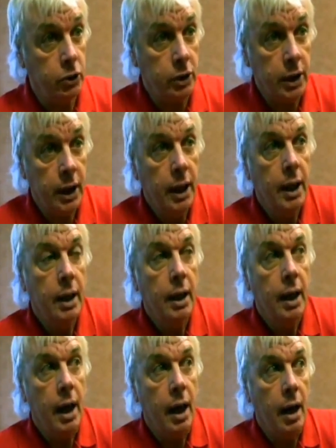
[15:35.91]
Look,
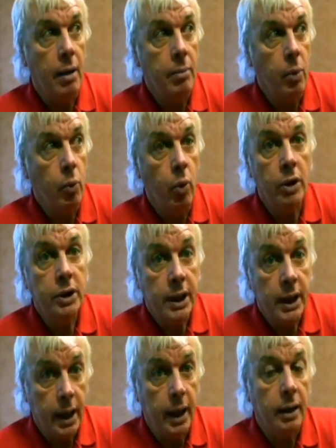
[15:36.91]
1
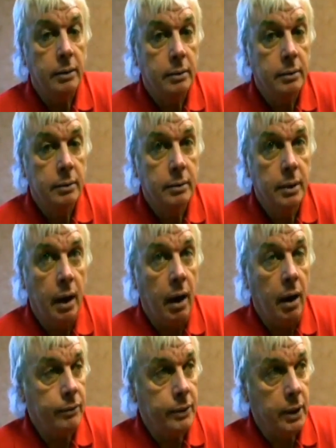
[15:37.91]
year
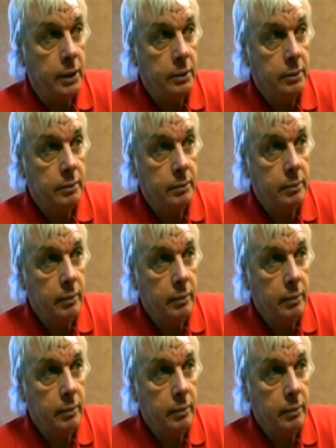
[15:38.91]
after